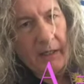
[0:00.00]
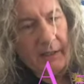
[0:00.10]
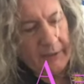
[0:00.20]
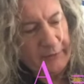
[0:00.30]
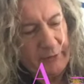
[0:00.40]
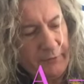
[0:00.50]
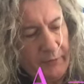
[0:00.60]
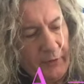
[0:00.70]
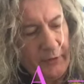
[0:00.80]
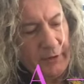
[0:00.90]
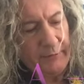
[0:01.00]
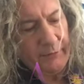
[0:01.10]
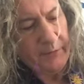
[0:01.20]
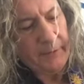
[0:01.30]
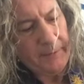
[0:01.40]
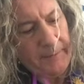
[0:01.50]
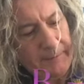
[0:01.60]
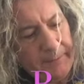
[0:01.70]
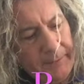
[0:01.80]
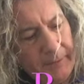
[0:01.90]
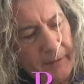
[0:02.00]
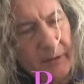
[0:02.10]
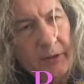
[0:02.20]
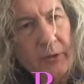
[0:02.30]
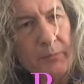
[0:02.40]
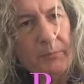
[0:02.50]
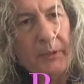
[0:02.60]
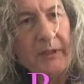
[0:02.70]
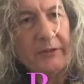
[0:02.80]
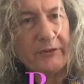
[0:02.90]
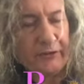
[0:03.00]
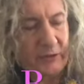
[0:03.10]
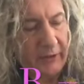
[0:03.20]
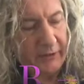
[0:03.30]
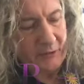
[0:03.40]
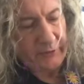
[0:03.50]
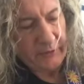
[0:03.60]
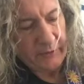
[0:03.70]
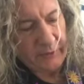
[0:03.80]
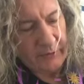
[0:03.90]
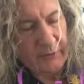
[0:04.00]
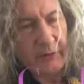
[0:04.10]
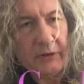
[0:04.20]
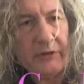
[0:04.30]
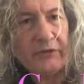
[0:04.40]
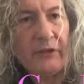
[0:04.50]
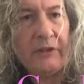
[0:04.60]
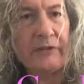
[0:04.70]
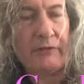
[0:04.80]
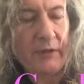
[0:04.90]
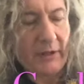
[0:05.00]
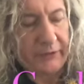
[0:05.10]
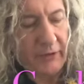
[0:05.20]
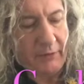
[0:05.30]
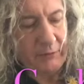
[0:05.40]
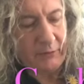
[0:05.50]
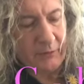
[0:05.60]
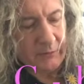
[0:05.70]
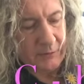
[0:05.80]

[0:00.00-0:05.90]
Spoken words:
A is the 5, B is the 6, C is the flat 7.